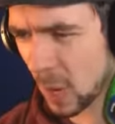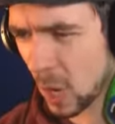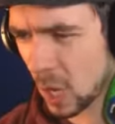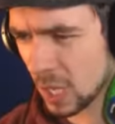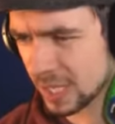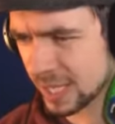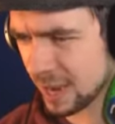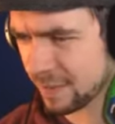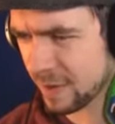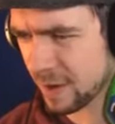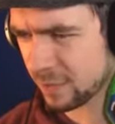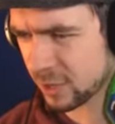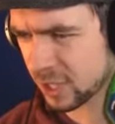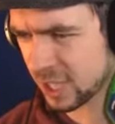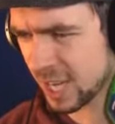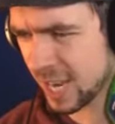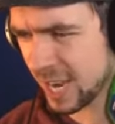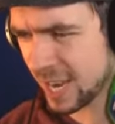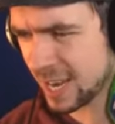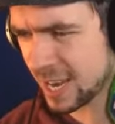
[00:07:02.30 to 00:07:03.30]
balls I've ever
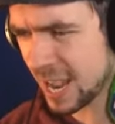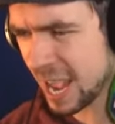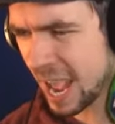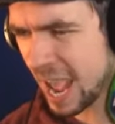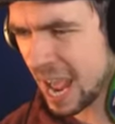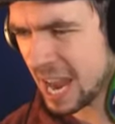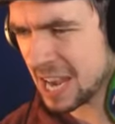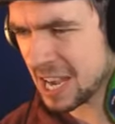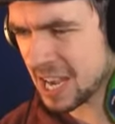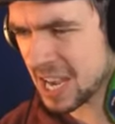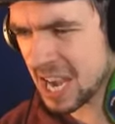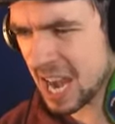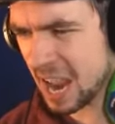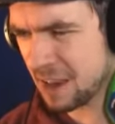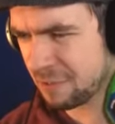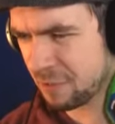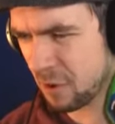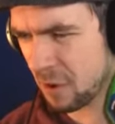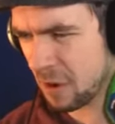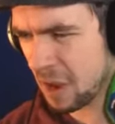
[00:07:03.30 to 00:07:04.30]
seen?
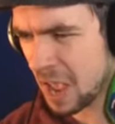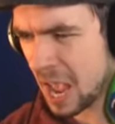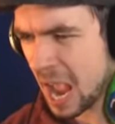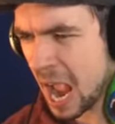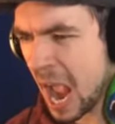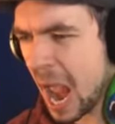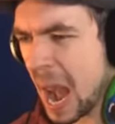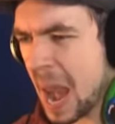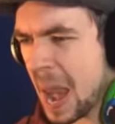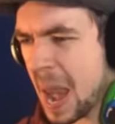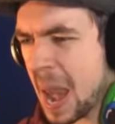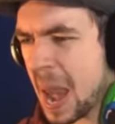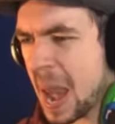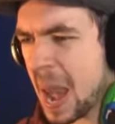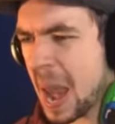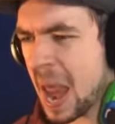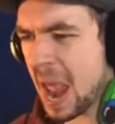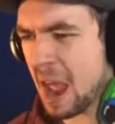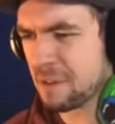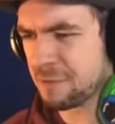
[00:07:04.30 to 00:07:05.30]
Never!
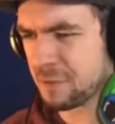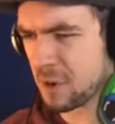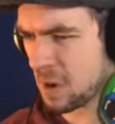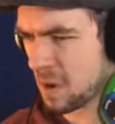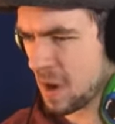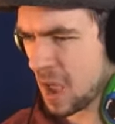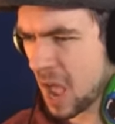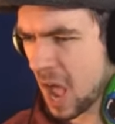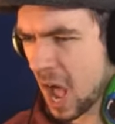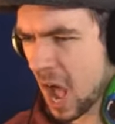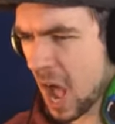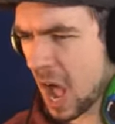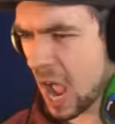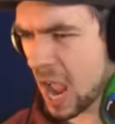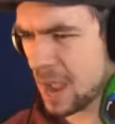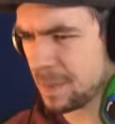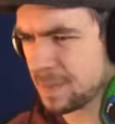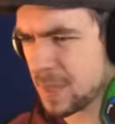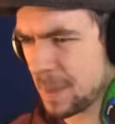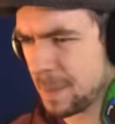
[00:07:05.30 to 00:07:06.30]
Never!
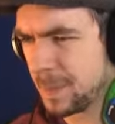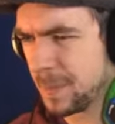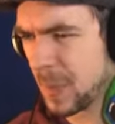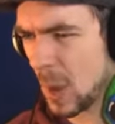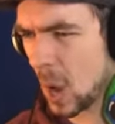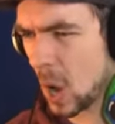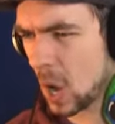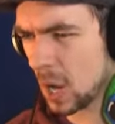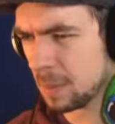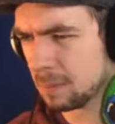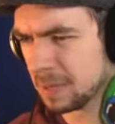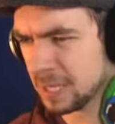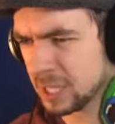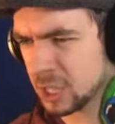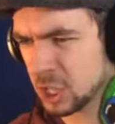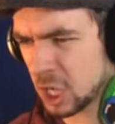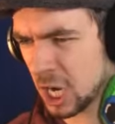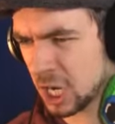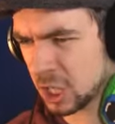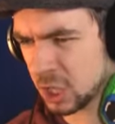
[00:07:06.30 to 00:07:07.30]
I am the bull
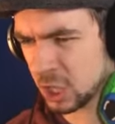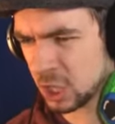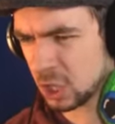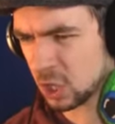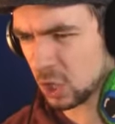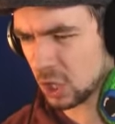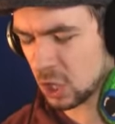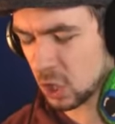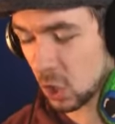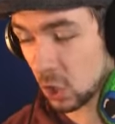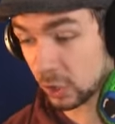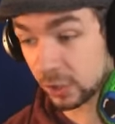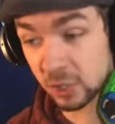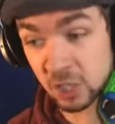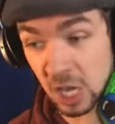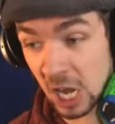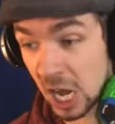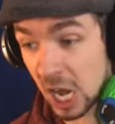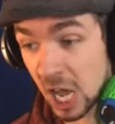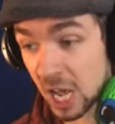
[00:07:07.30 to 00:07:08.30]
magician! Good lord,
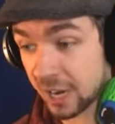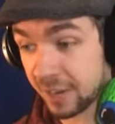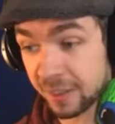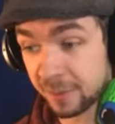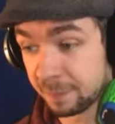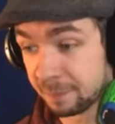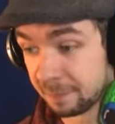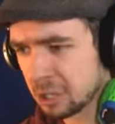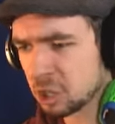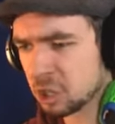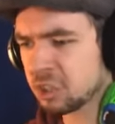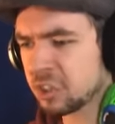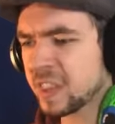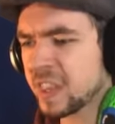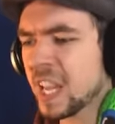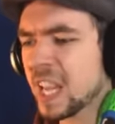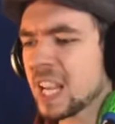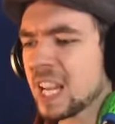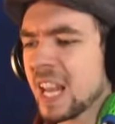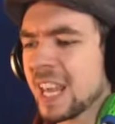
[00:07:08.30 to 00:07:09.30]
there's a lot of them. Just
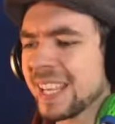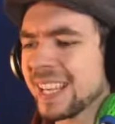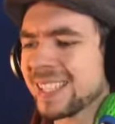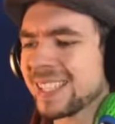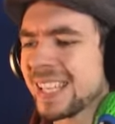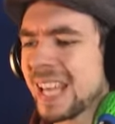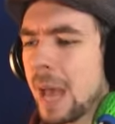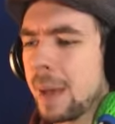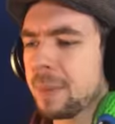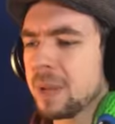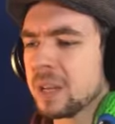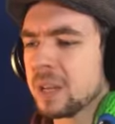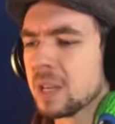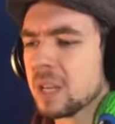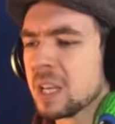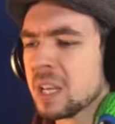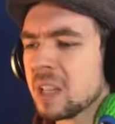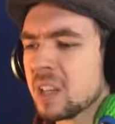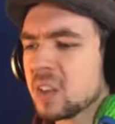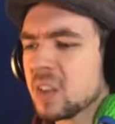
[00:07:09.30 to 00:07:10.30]
think like a salmon.
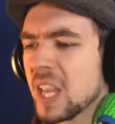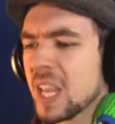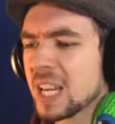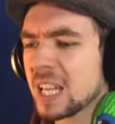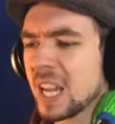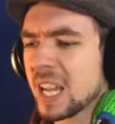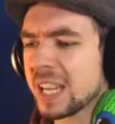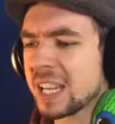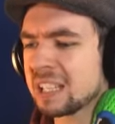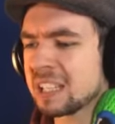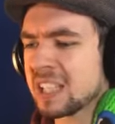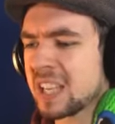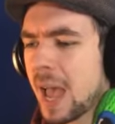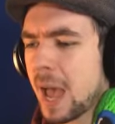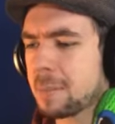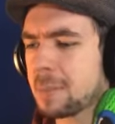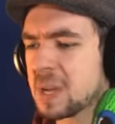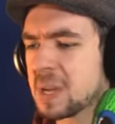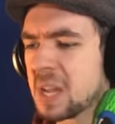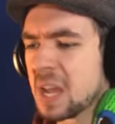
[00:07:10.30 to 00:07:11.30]
Think like a
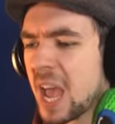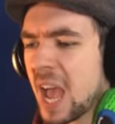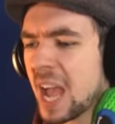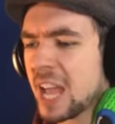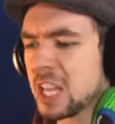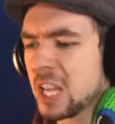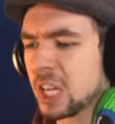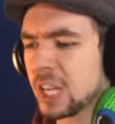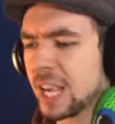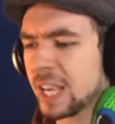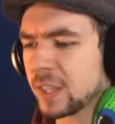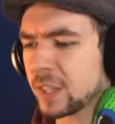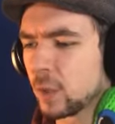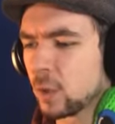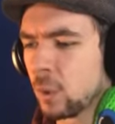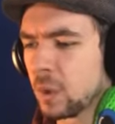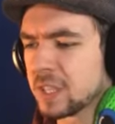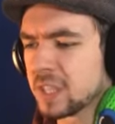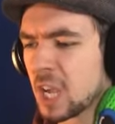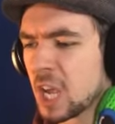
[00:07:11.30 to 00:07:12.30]
salmon and you'll get
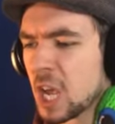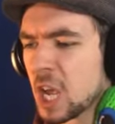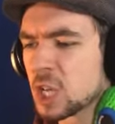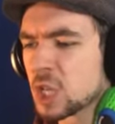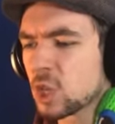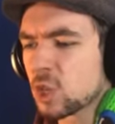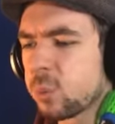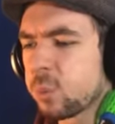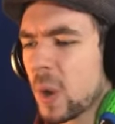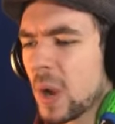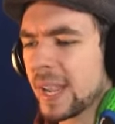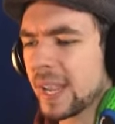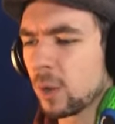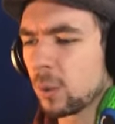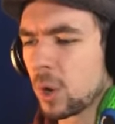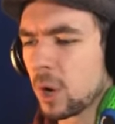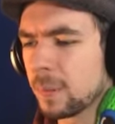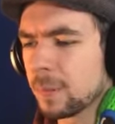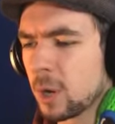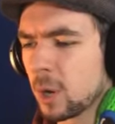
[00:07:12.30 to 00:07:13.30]
through it. Just
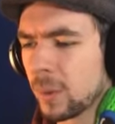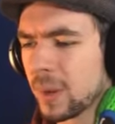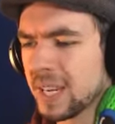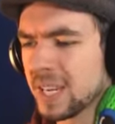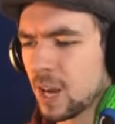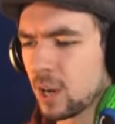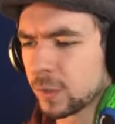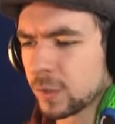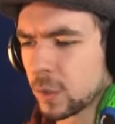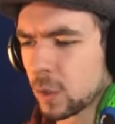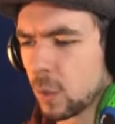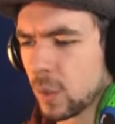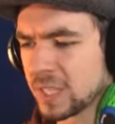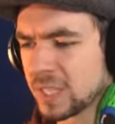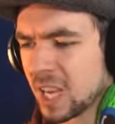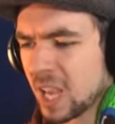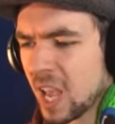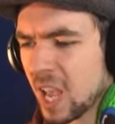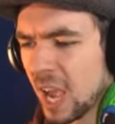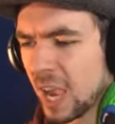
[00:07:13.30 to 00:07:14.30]
wiggle worm your way down through
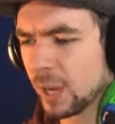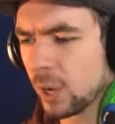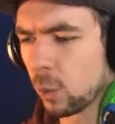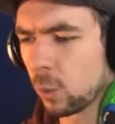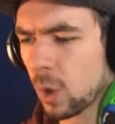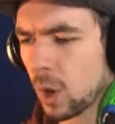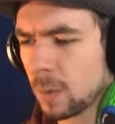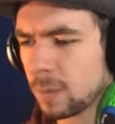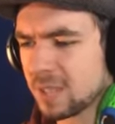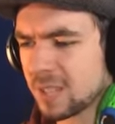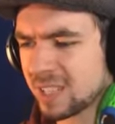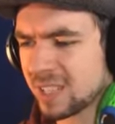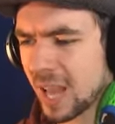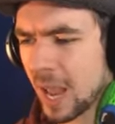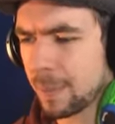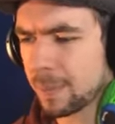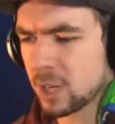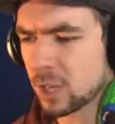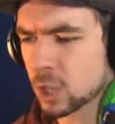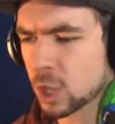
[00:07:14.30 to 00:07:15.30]
it. I know worms and
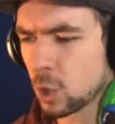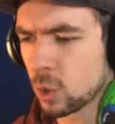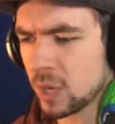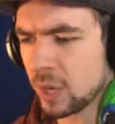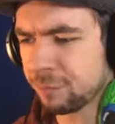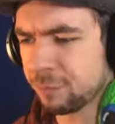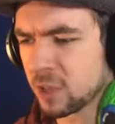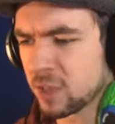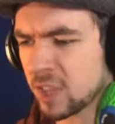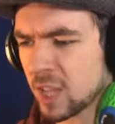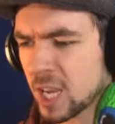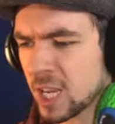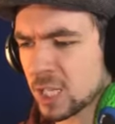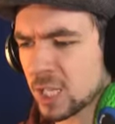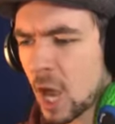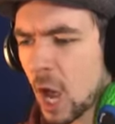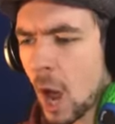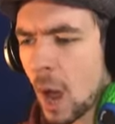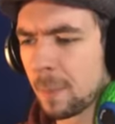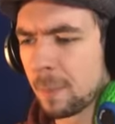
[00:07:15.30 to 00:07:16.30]
salmon are two different
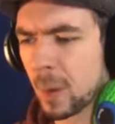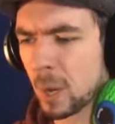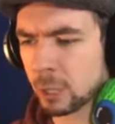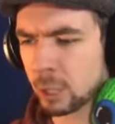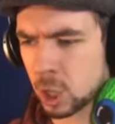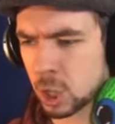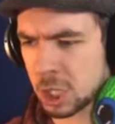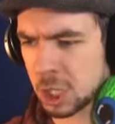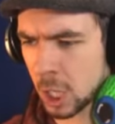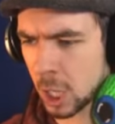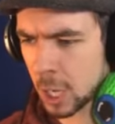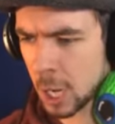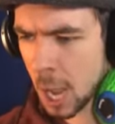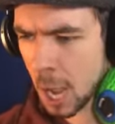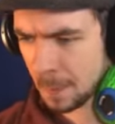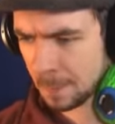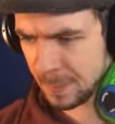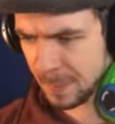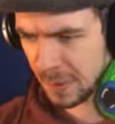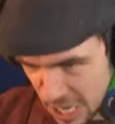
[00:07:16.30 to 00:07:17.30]
things, but shut
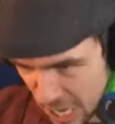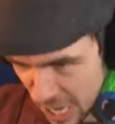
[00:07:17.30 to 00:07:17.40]
up!